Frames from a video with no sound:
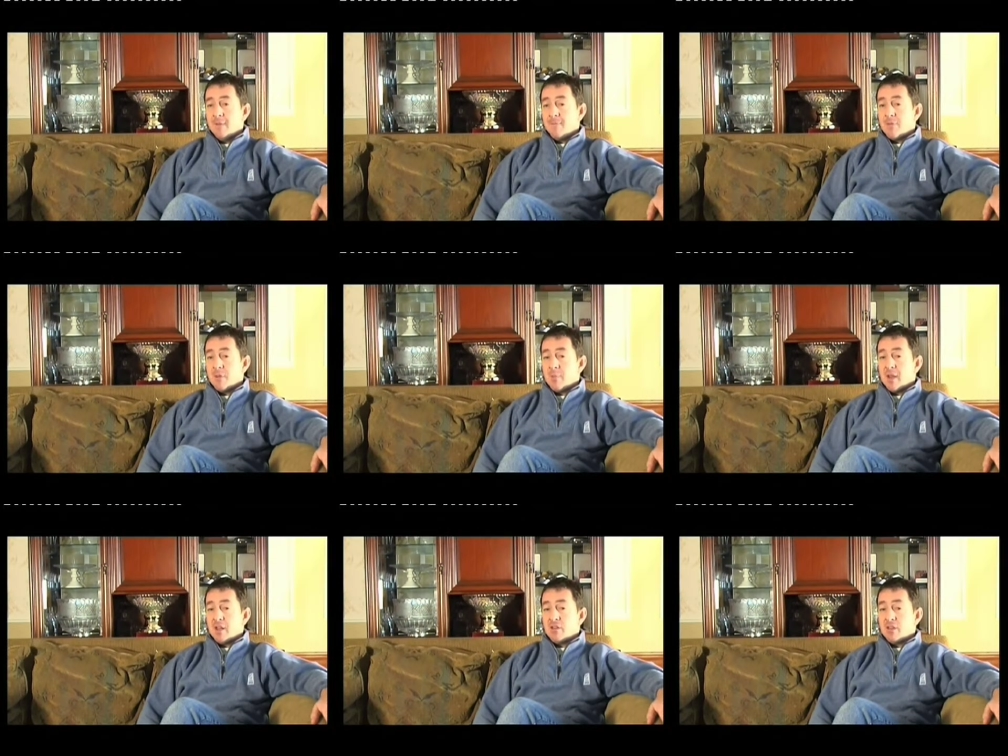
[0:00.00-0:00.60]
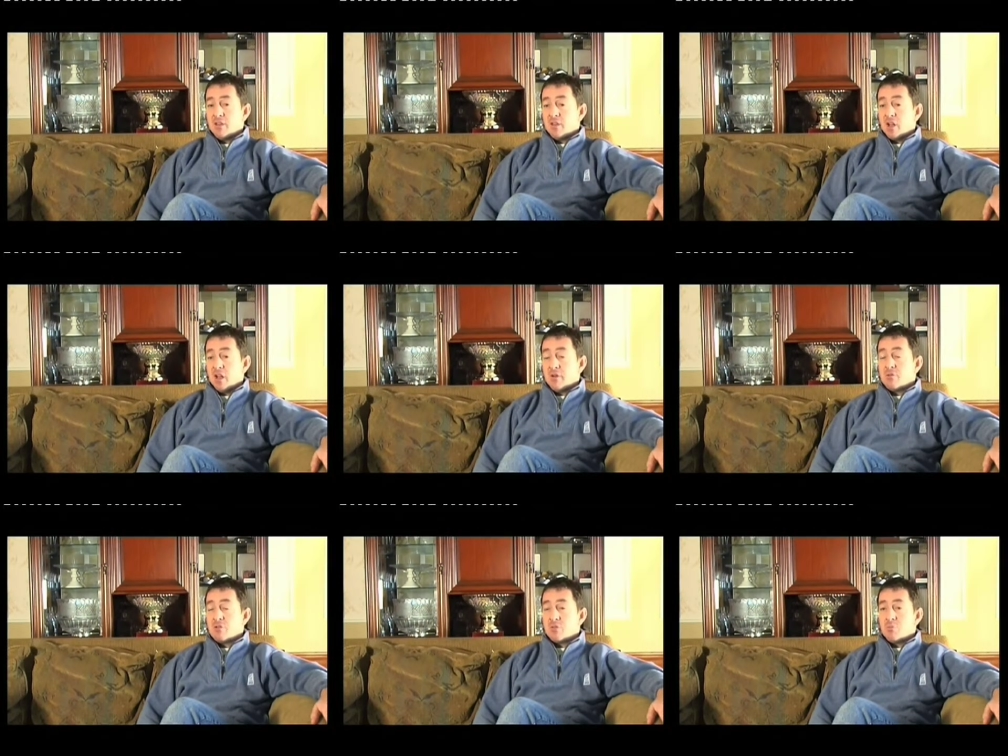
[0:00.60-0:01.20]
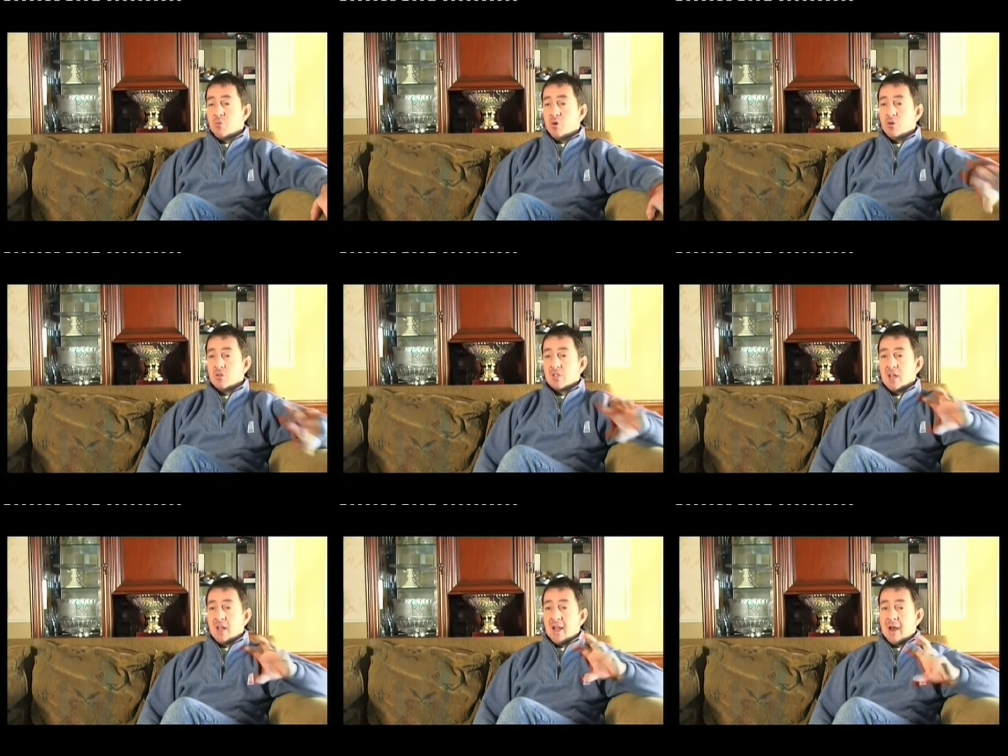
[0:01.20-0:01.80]
And the main thing that Lotus brought was
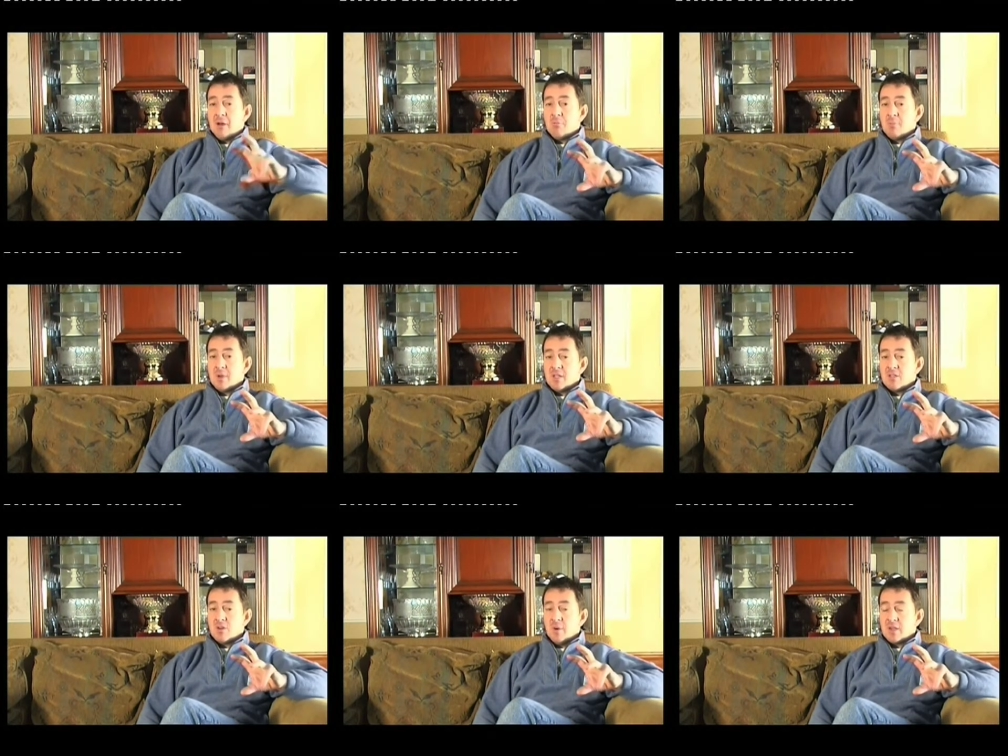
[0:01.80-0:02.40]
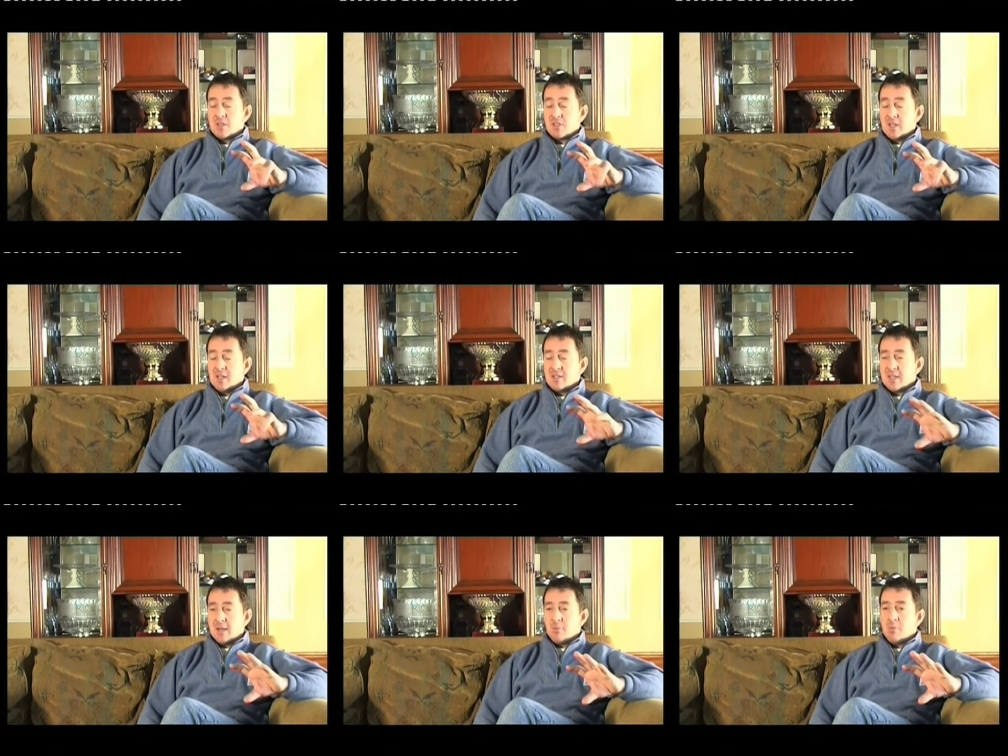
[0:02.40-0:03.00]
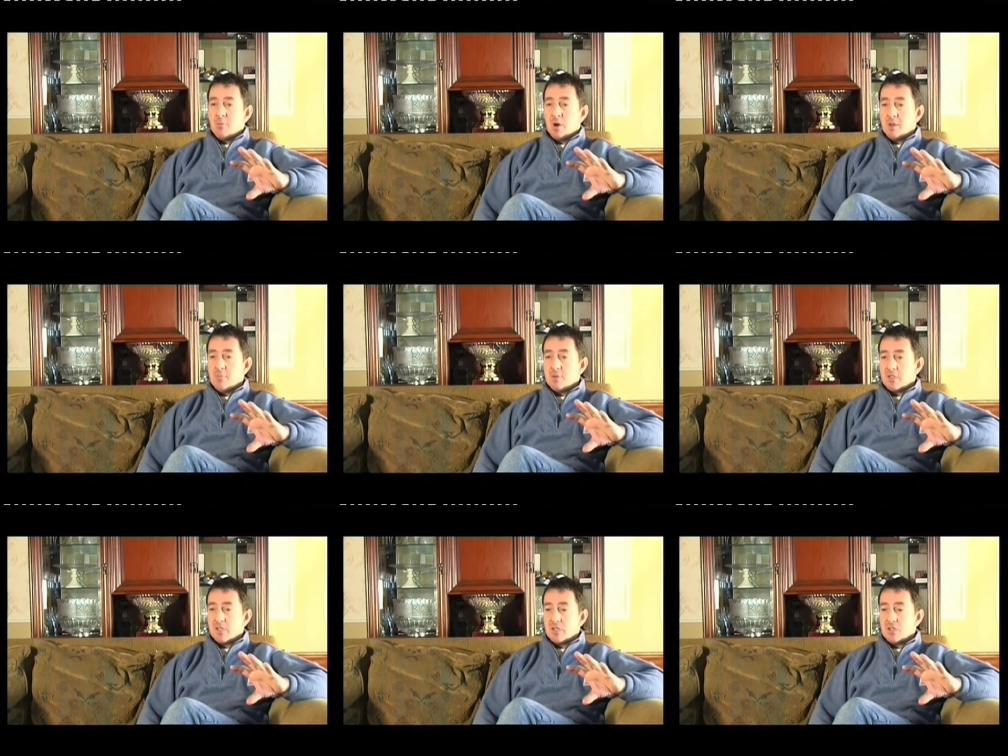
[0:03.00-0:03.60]
they allowed me to actually examine my
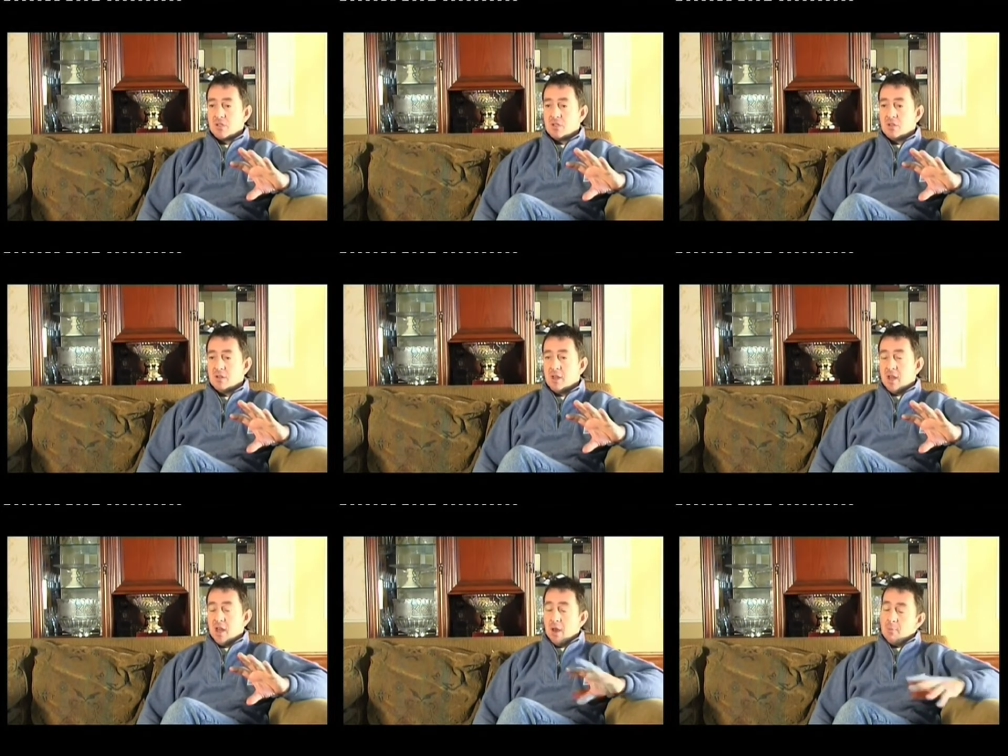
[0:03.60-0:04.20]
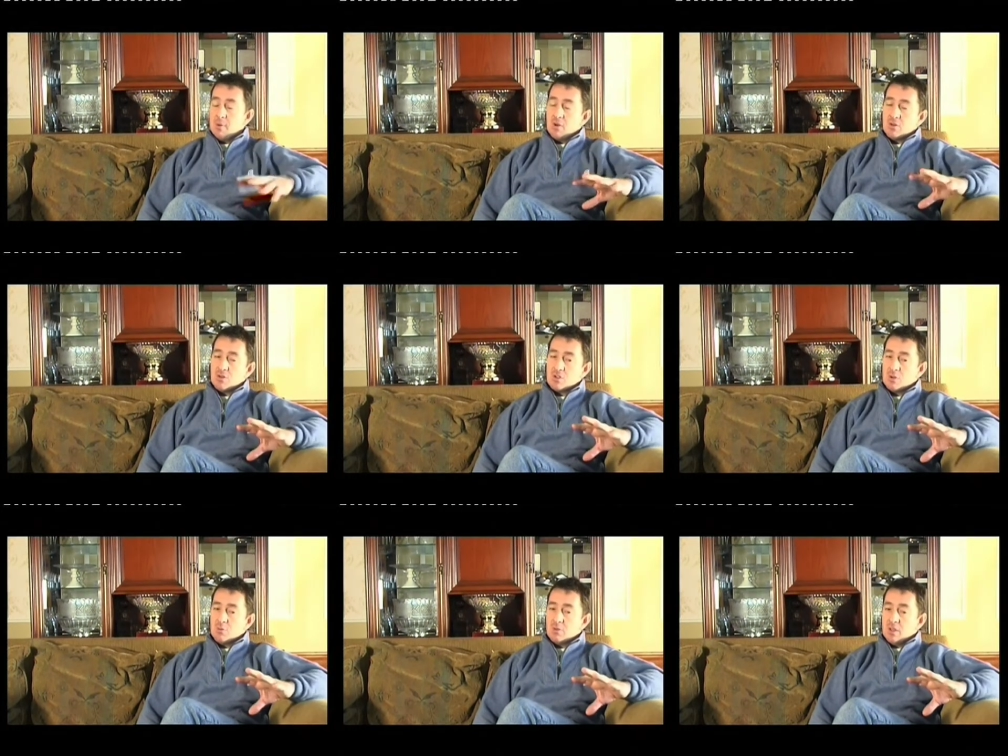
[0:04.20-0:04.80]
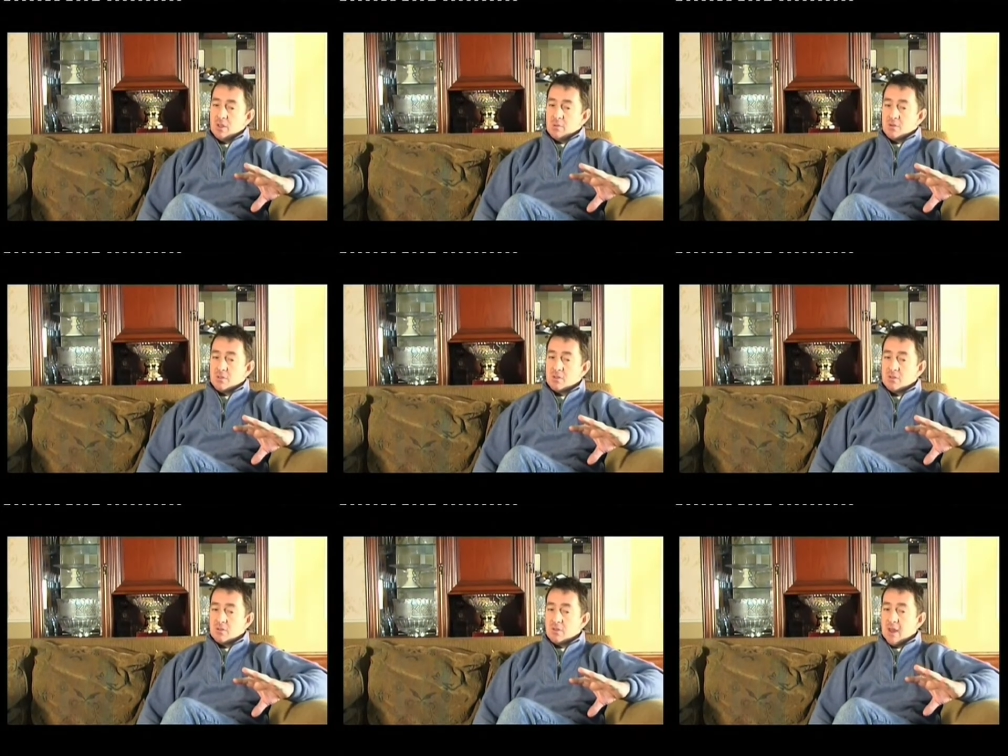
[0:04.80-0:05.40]
position. And because some of the
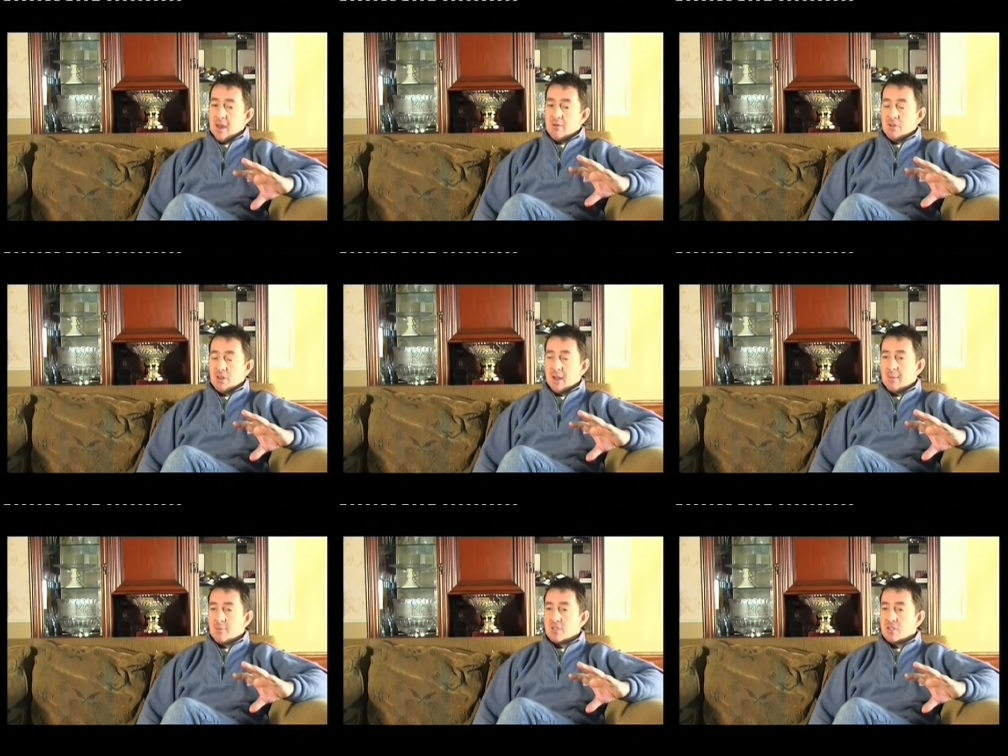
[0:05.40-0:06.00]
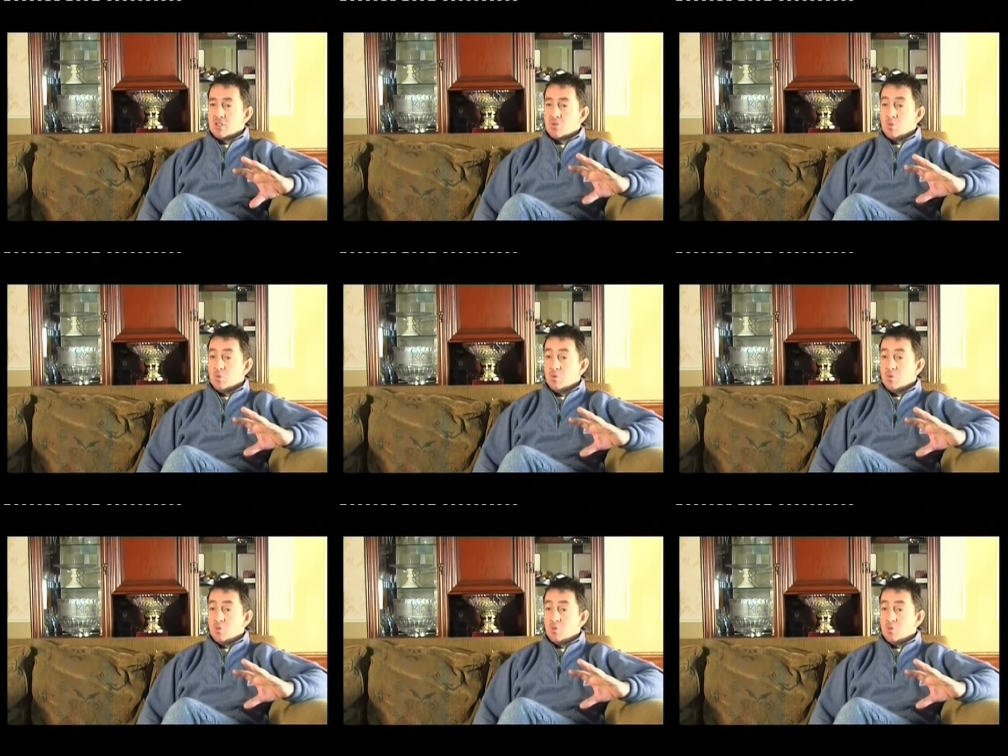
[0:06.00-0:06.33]
aerodynamicists